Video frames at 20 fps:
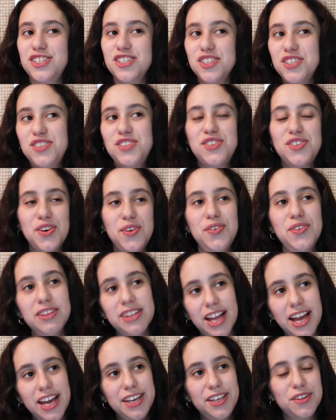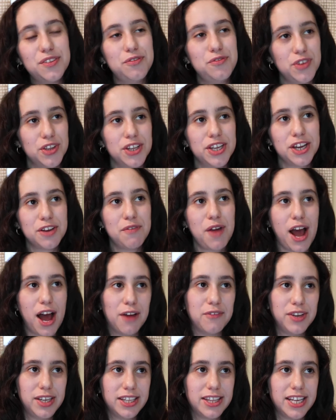just don't like the feeling of
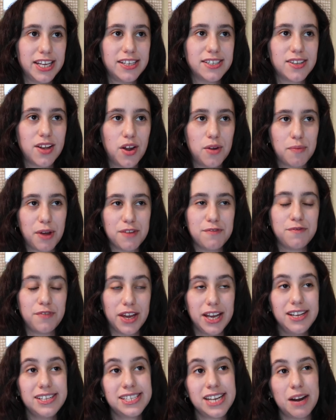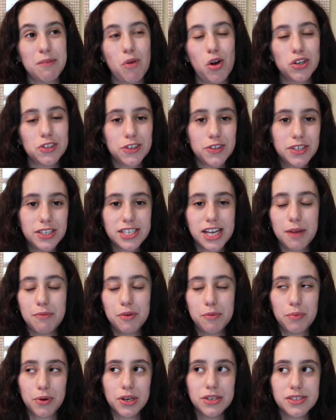having things on my face. And I'm also the type
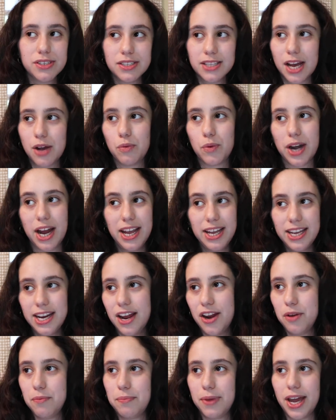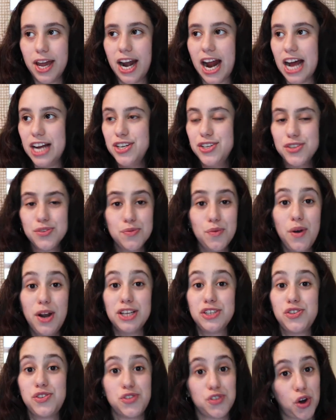of person that when I get out of bed, I just want
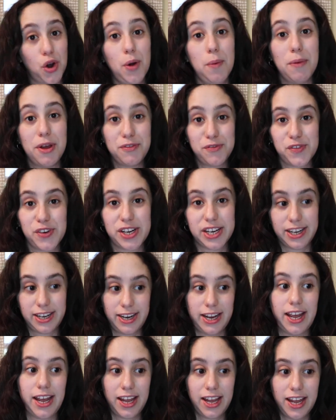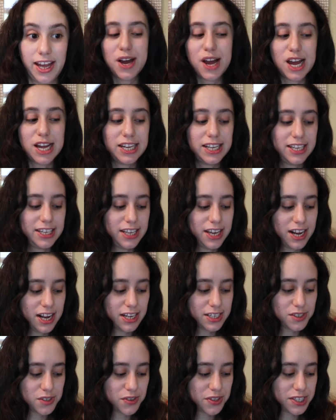to start my freaking day. But
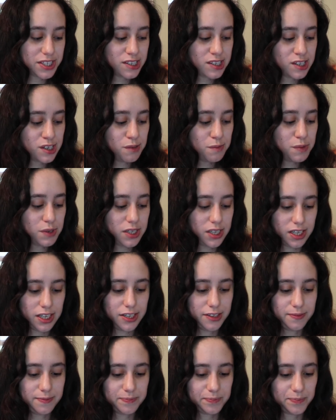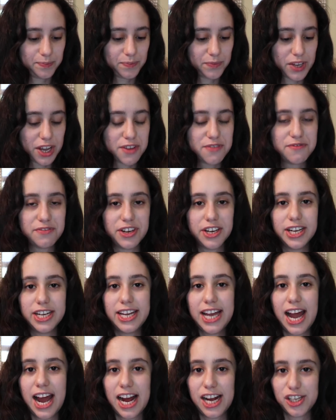yeah, so this is going to be very
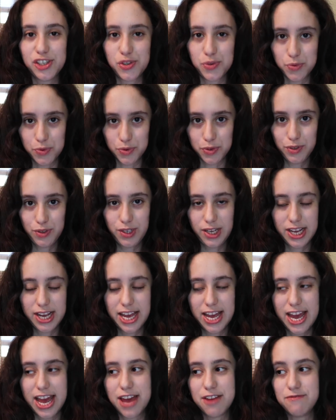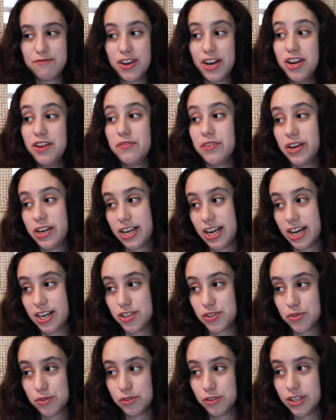casual. Very, very
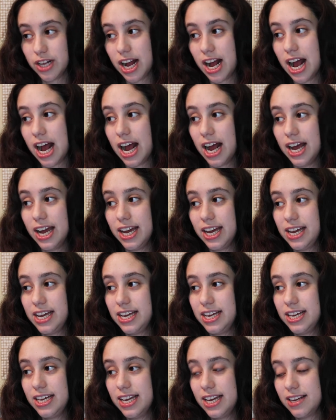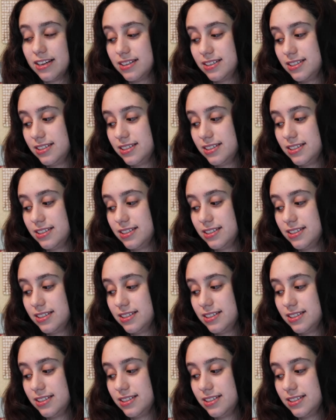casual. I